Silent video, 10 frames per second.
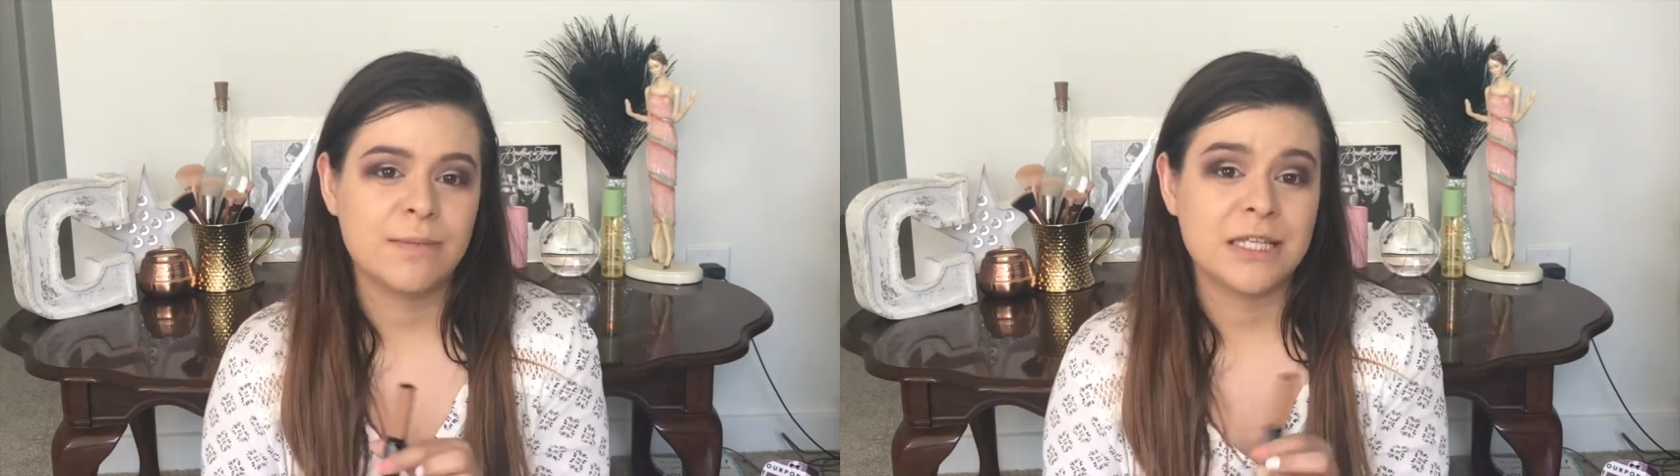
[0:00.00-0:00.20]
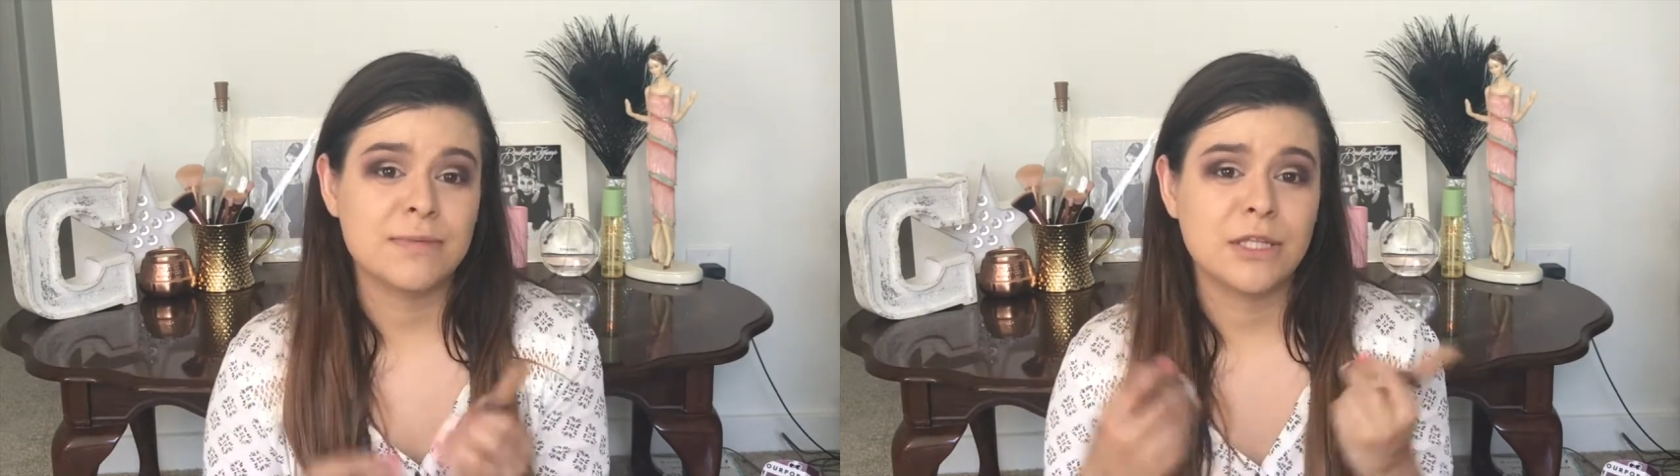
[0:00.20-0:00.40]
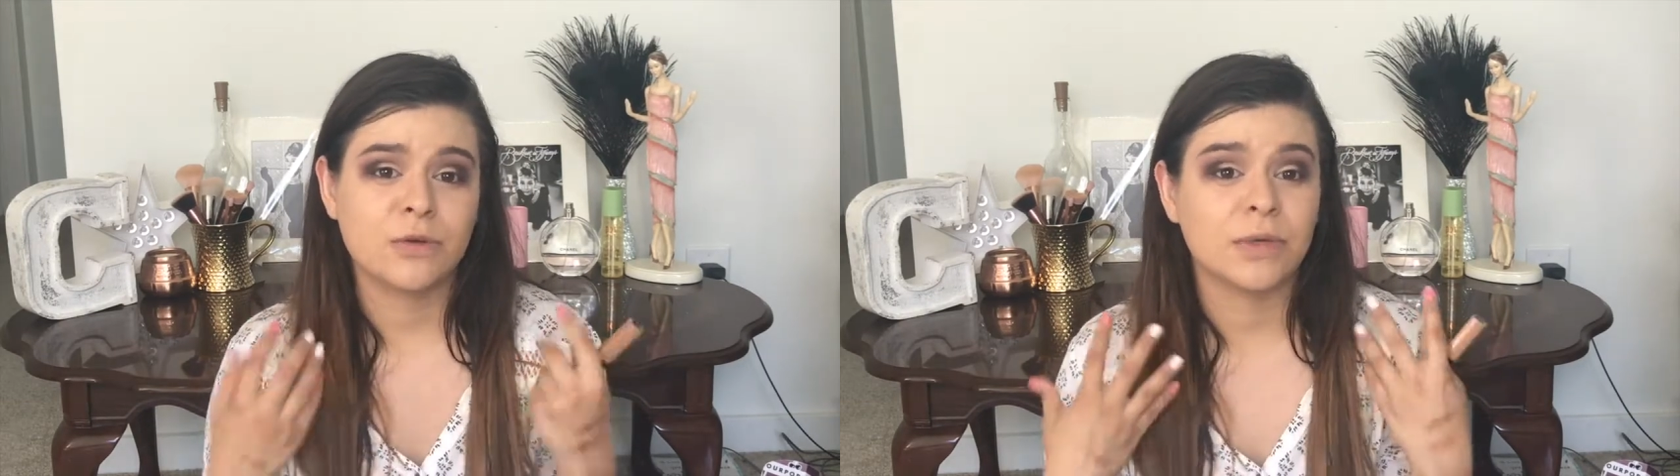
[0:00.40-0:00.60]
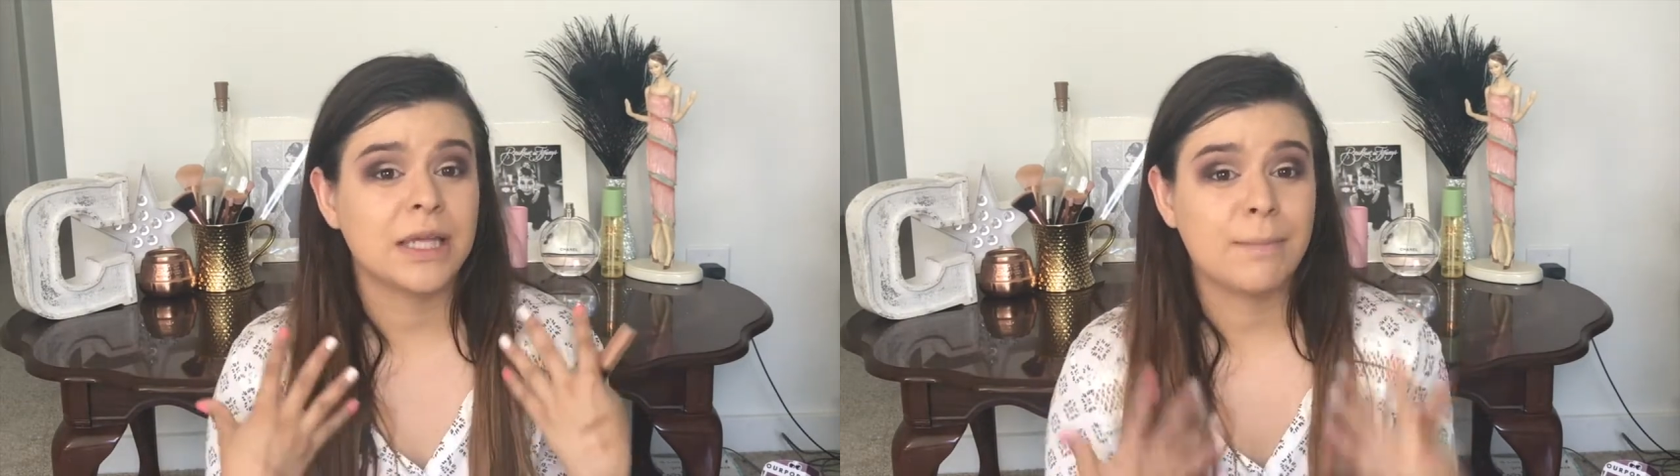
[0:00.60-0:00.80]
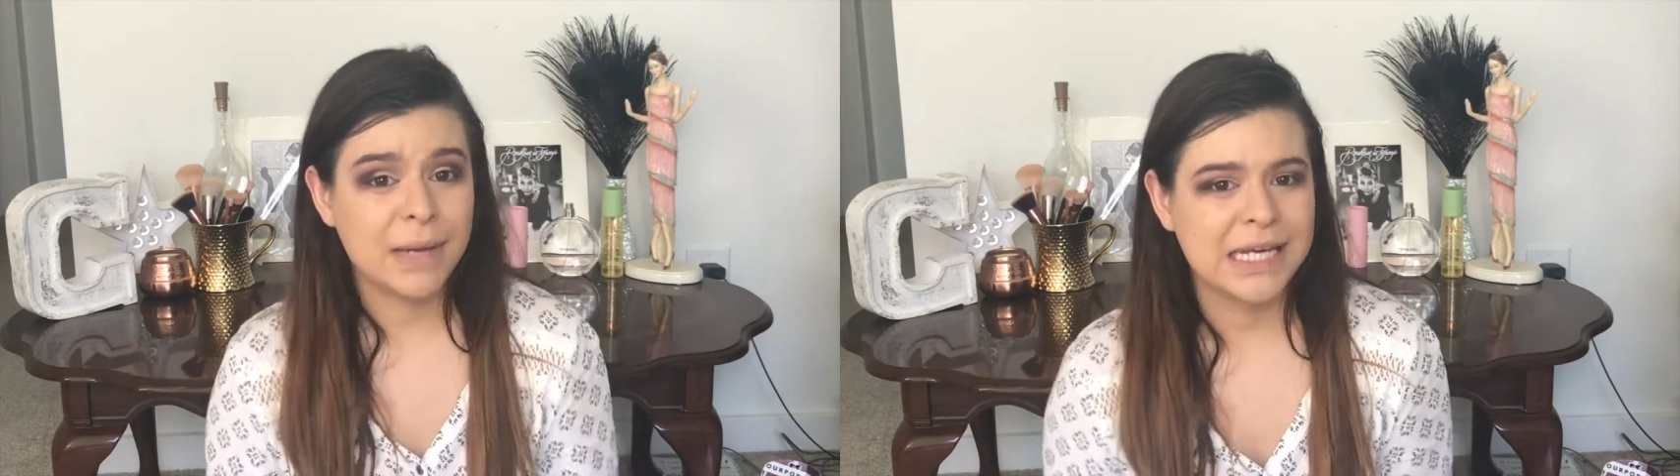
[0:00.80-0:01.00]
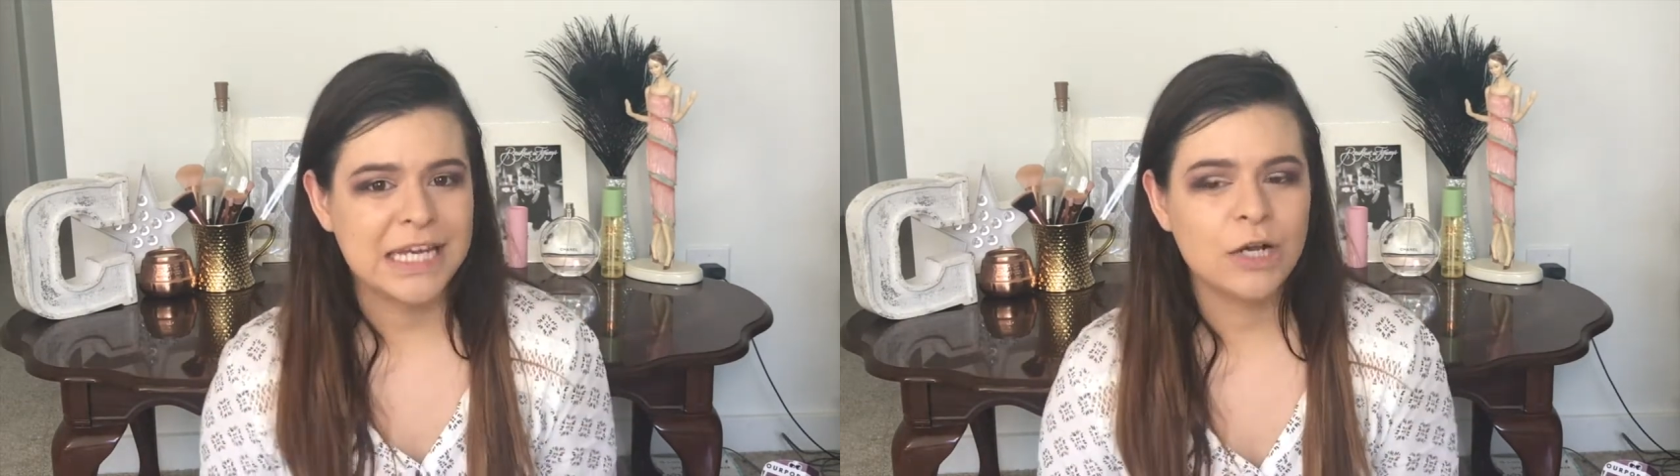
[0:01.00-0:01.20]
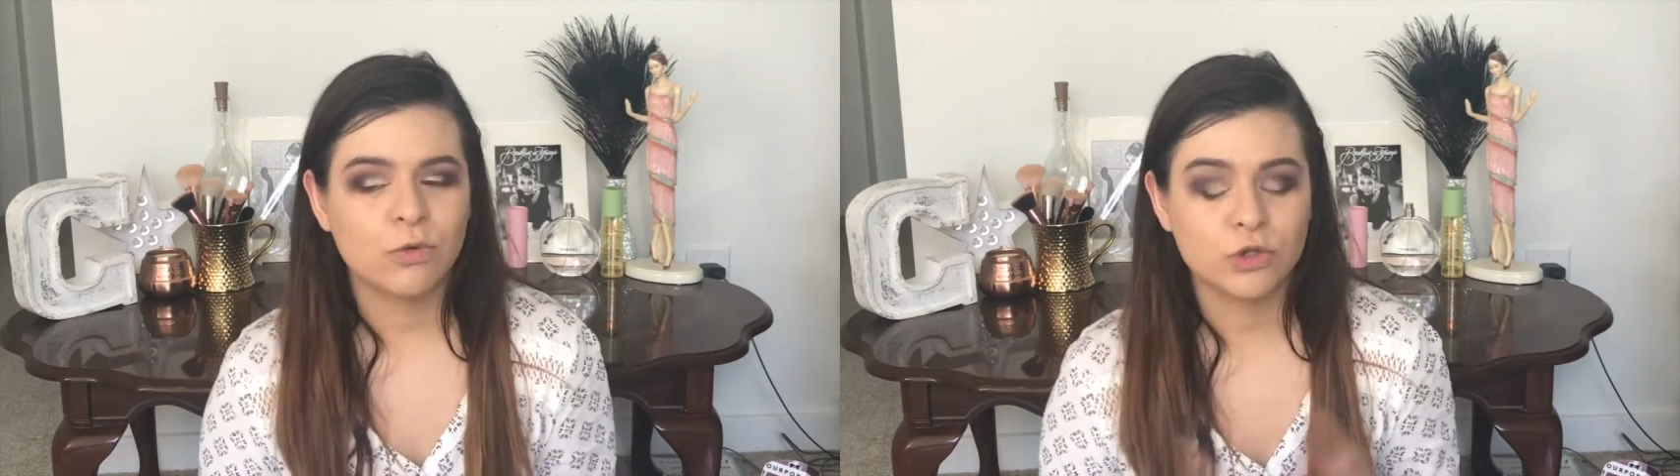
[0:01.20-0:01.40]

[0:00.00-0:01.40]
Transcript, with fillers: it makes me look really muddy